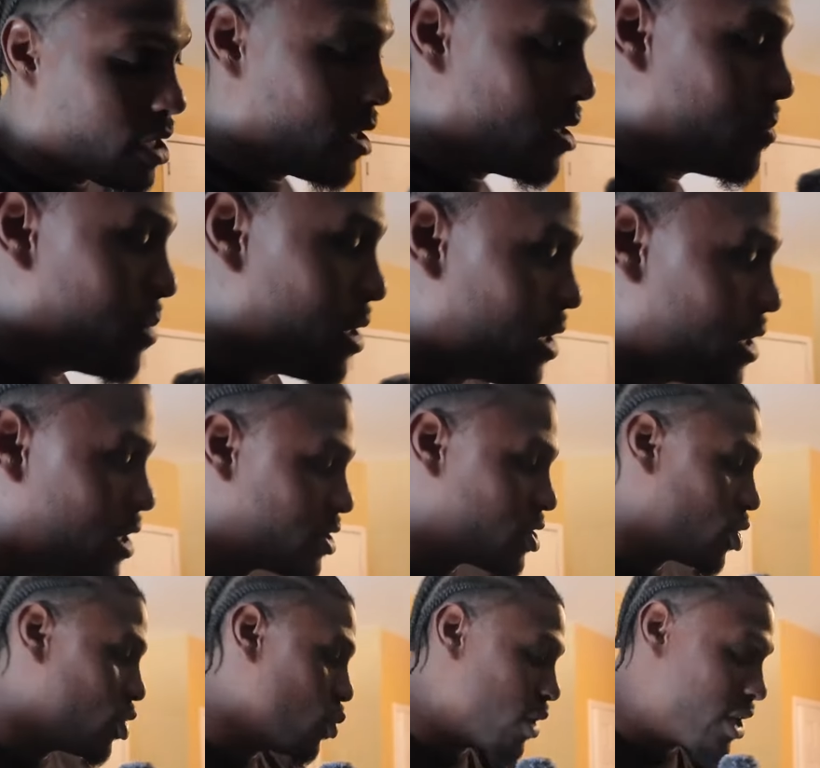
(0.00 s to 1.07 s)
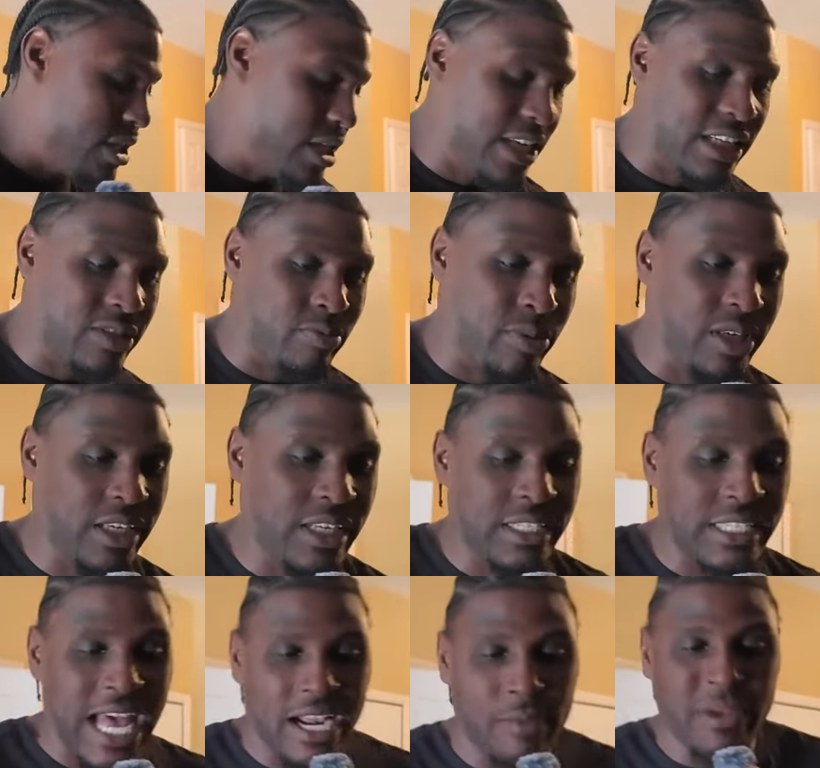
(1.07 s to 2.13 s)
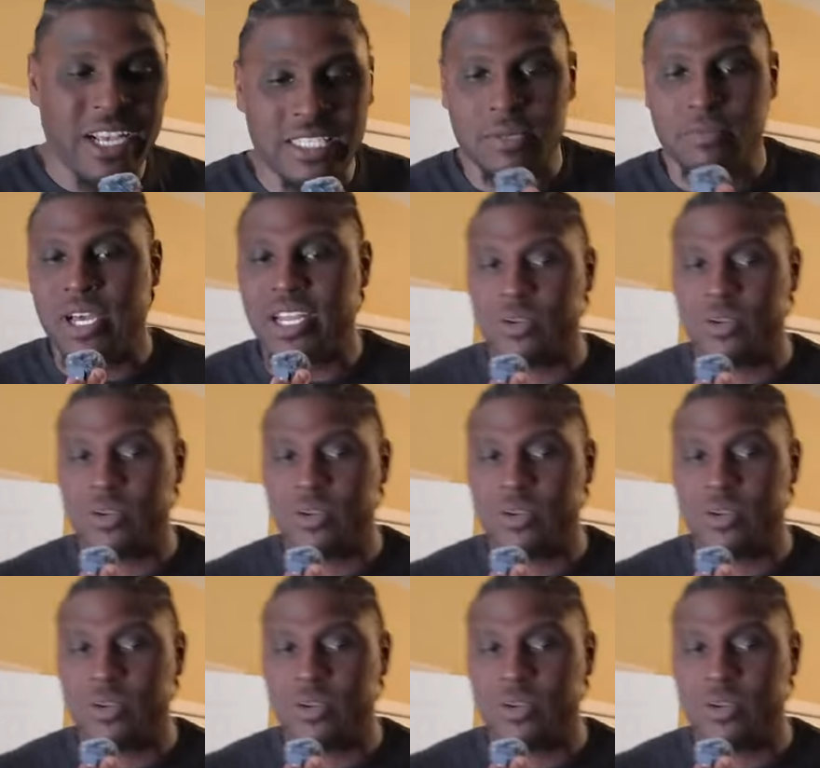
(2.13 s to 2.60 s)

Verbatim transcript: in a little bit, show you what a DSP is, how to make some